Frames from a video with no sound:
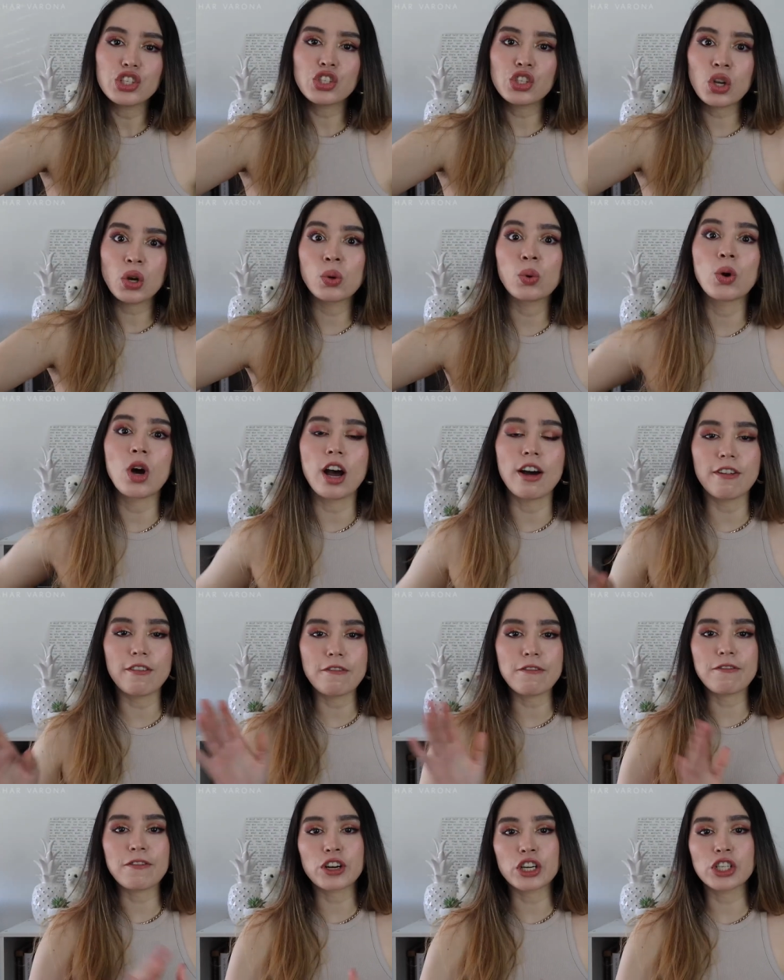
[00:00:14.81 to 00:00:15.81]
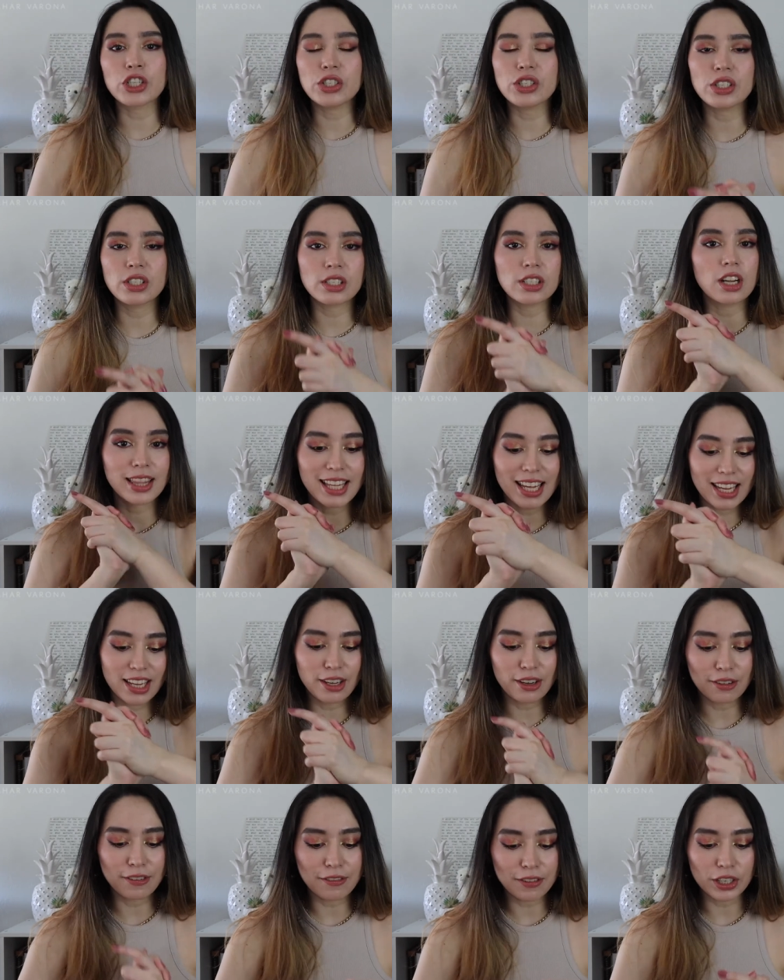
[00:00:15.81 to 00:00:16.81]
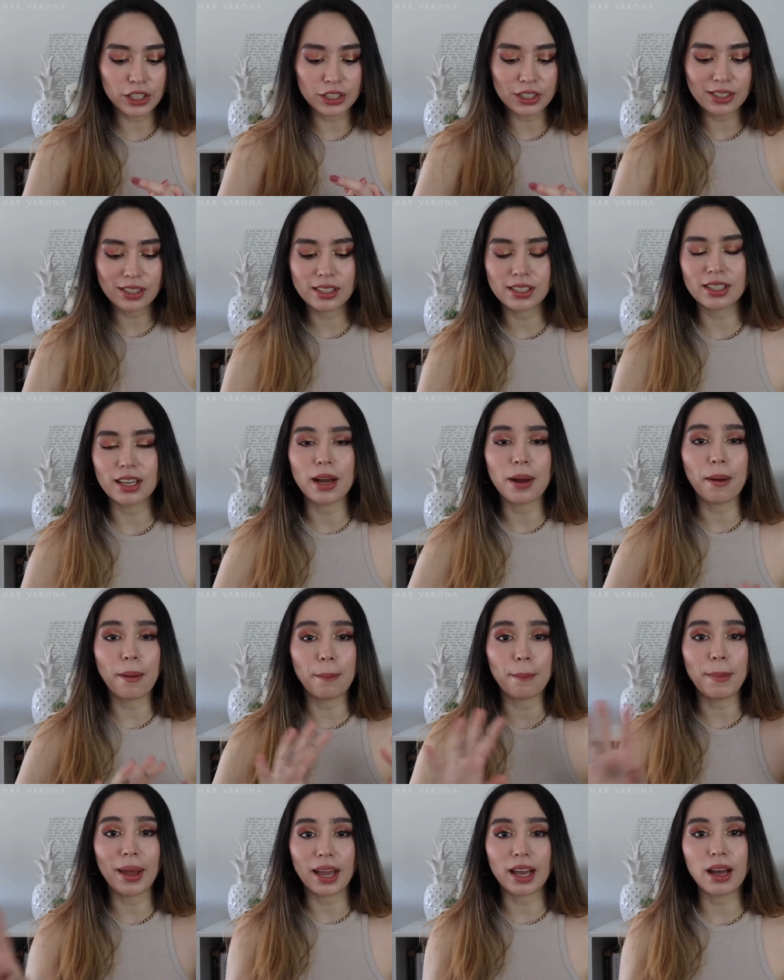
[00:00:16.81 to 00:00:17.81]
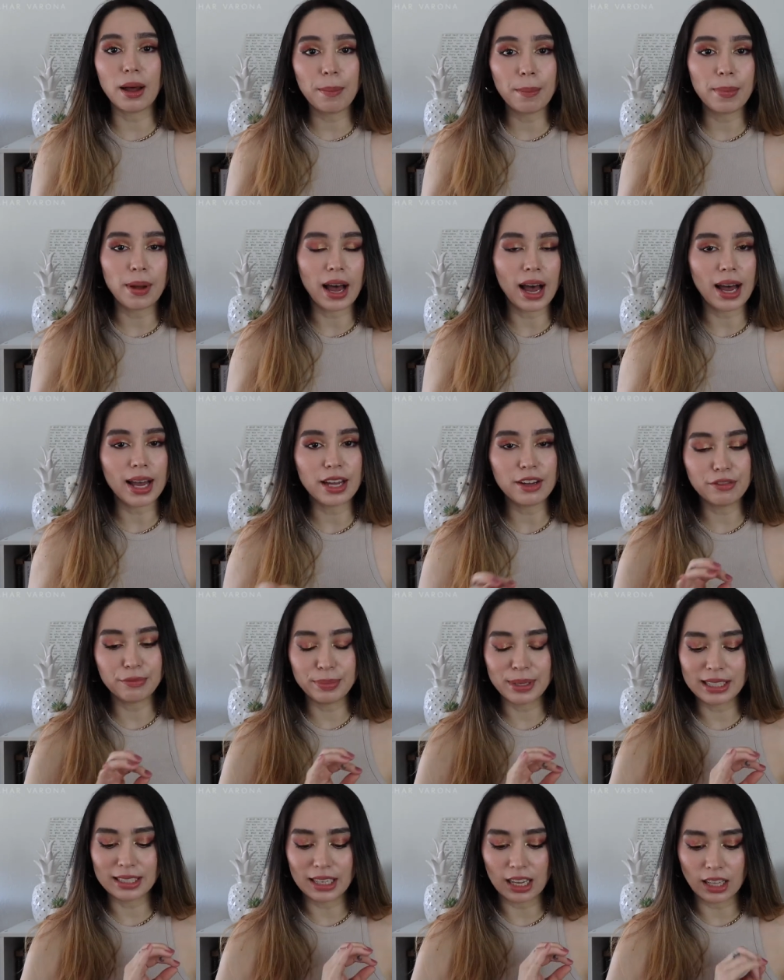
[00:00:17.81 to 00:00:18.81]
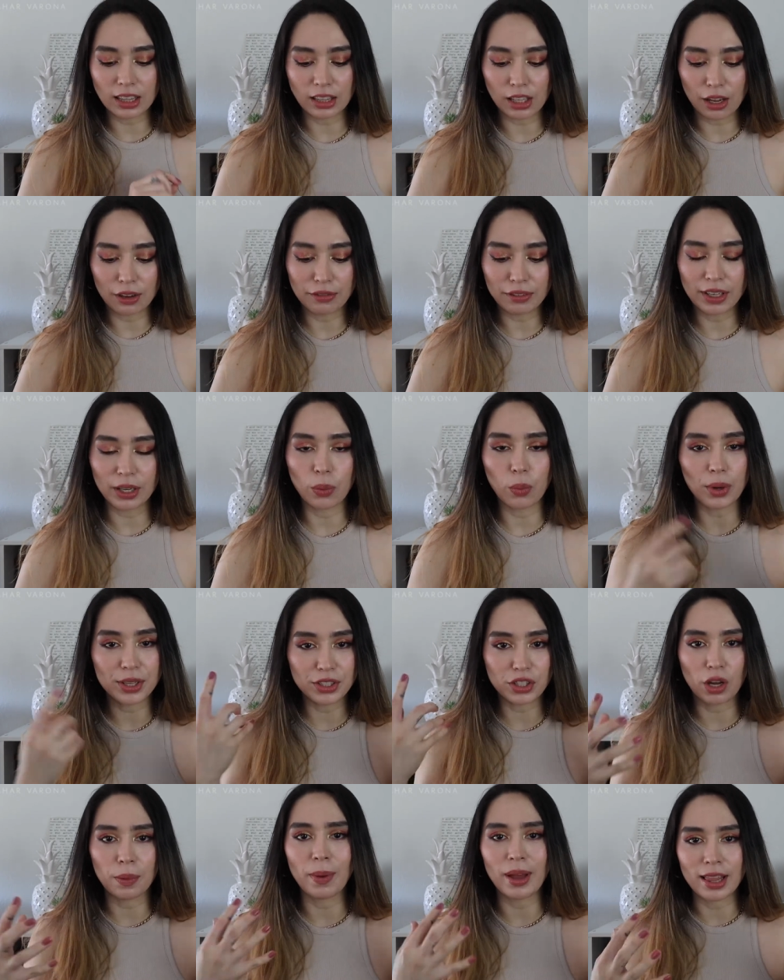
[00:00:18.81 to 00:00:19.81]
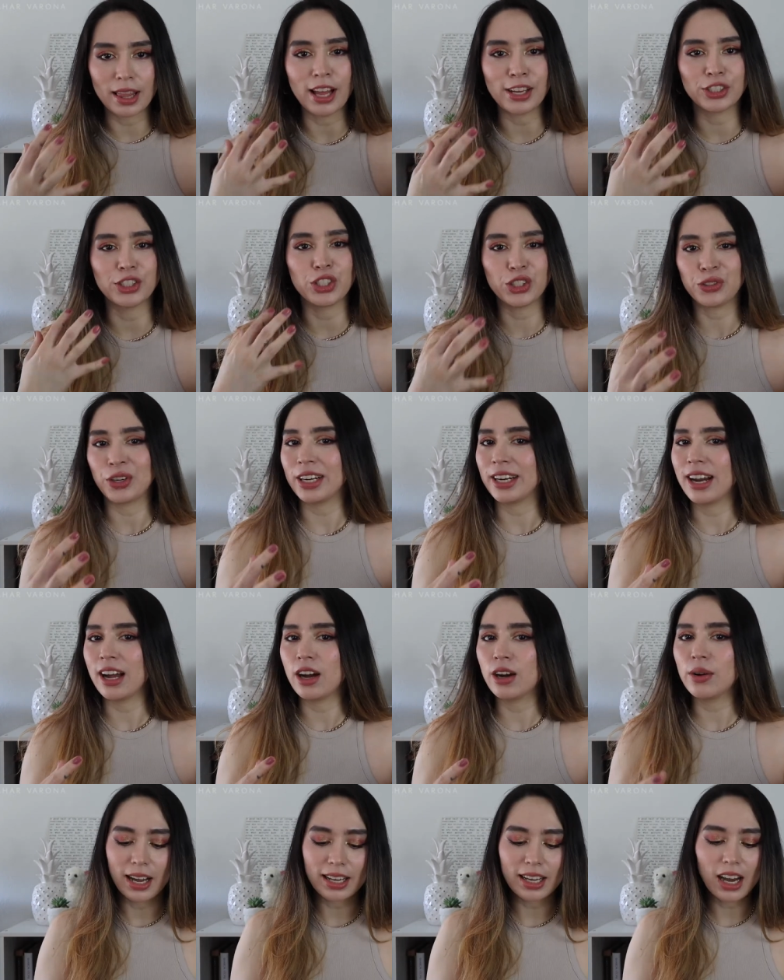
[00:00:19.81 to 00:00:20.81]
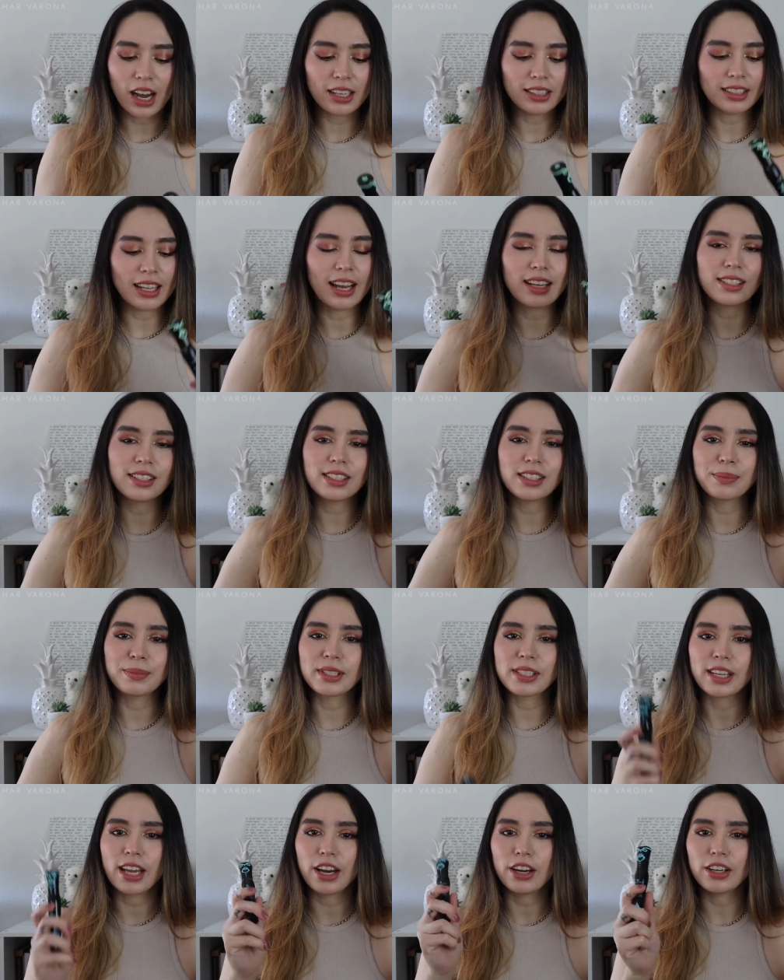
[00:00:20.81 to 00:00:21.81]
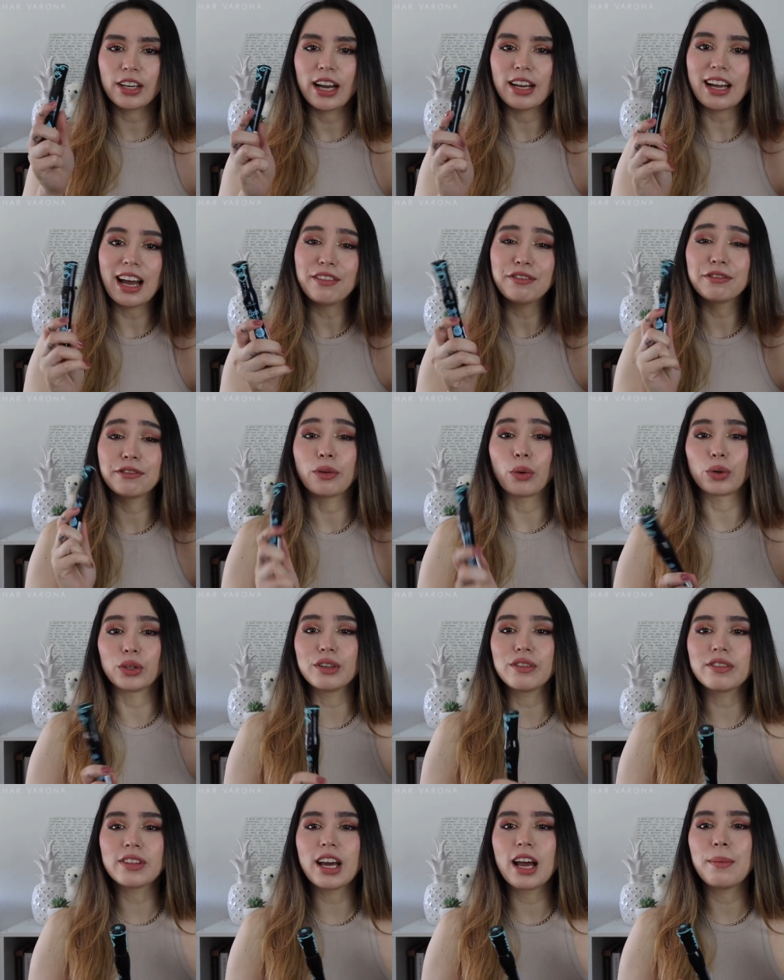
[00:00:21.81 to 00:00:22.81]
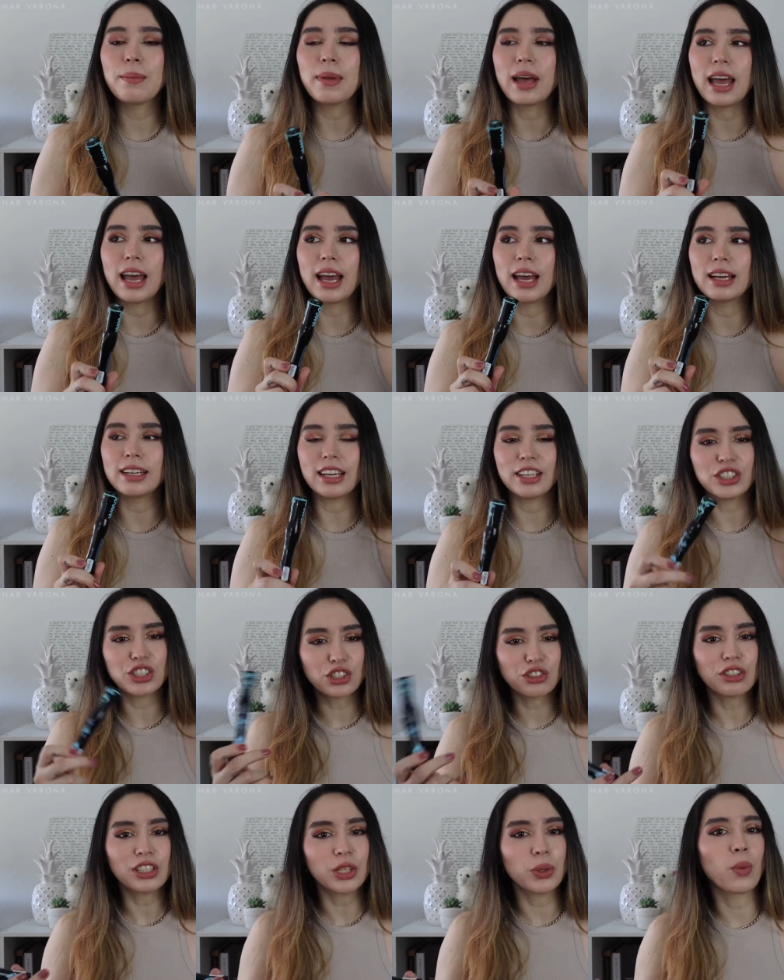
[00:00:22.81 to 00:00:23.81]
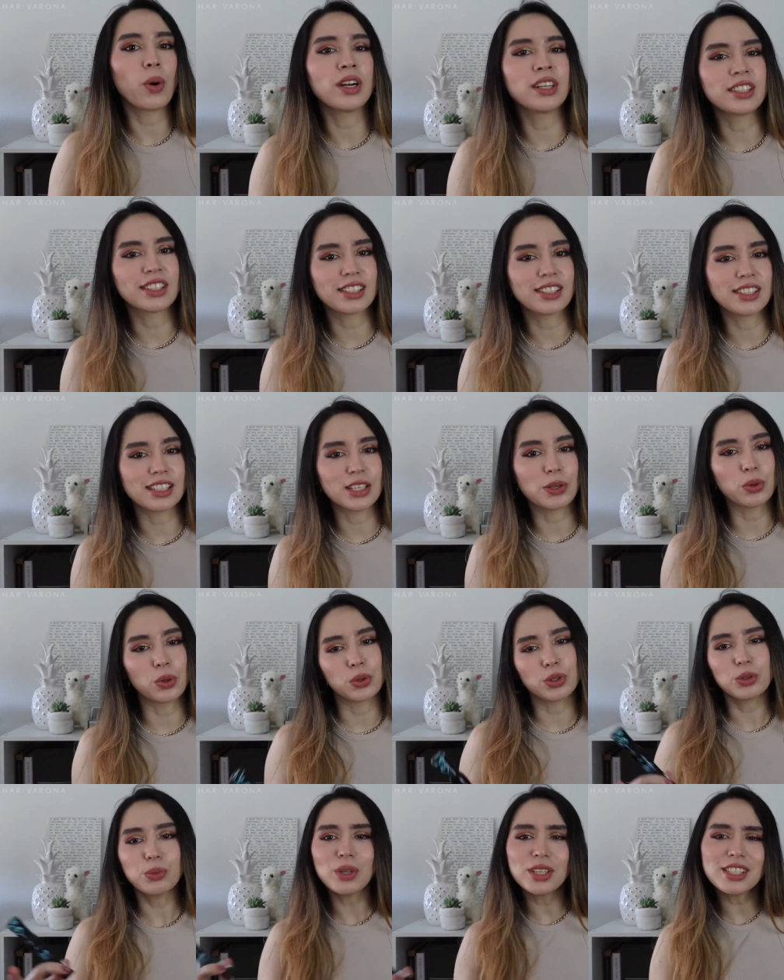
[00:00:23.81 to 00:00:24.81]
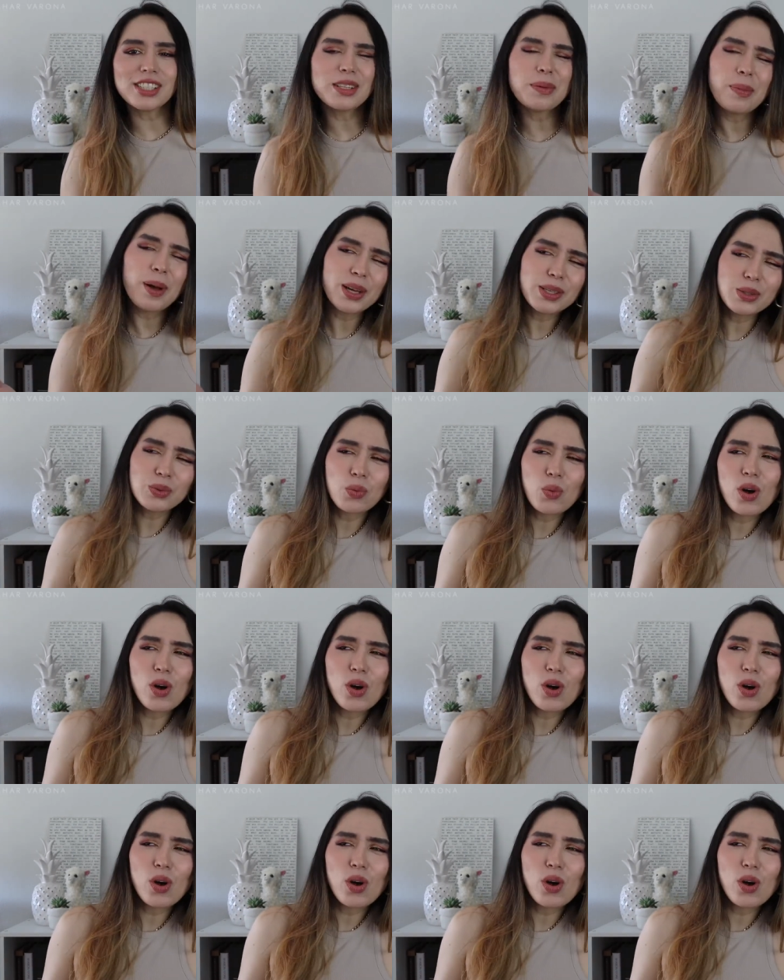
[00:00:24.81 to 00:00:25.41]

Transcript: So first thing first makeup. I have been loving what's on my lashes right now. I got Essence mascara. I have four of them and I just really wanted to see which one is the best